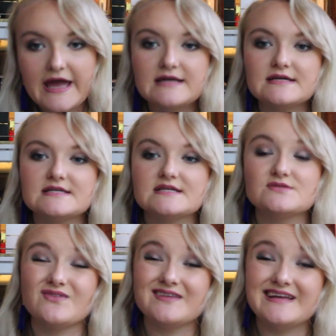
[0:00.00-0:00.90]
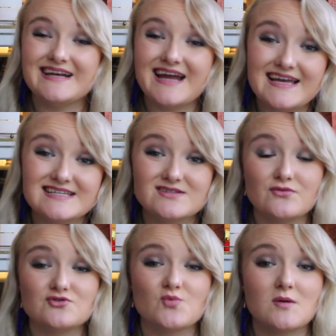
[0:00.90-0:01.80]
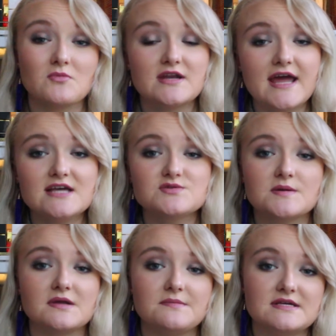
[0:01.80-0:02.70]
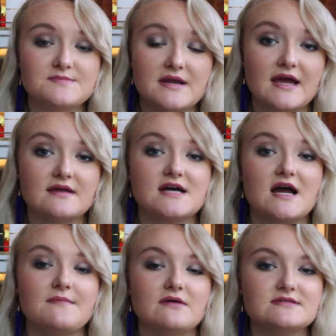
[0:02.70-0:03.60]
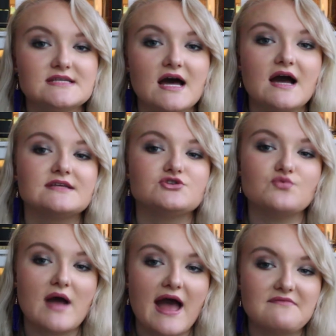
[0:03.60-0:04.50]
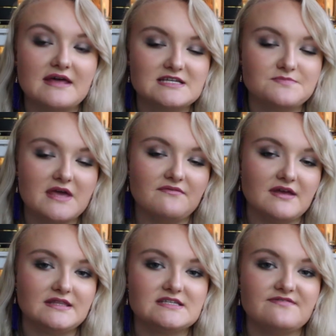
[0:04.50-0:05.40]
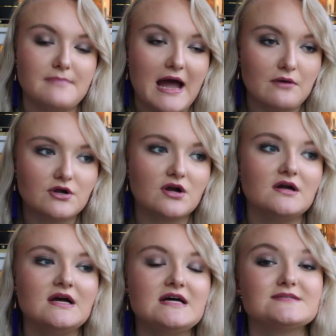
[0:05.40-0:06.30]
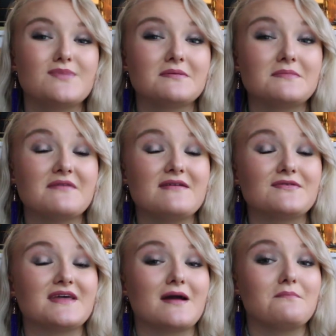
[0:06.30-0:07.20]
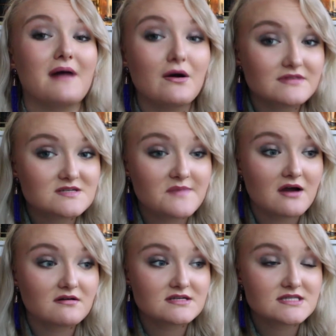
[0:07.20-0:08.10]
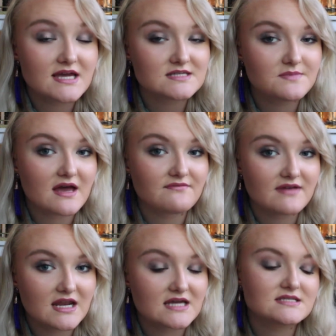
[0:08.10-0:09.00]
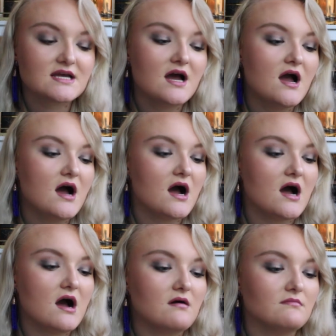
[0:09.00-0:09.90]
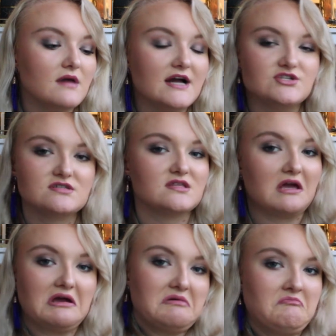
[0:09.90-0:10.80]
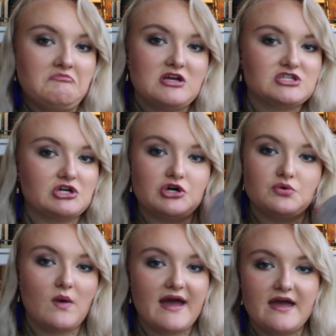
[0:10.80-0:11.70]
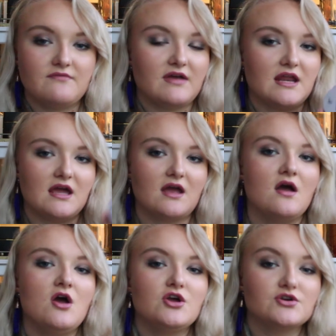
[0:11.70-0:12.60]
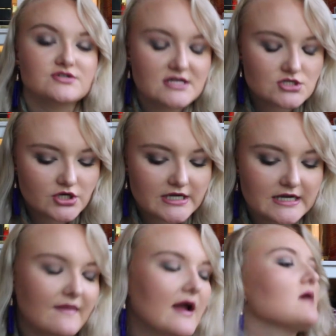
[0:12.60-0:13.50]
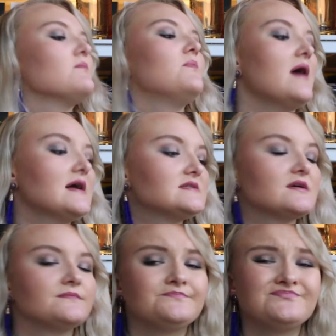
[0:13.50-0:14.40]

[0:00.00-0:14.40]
hand, it is really nice on those warmer days when I'm going to be spending time outside to have that SPF in this powder. It's probably my favorite thing about this powder is the SPF in it. I just think it's a good way of getting your sunscreen in there, but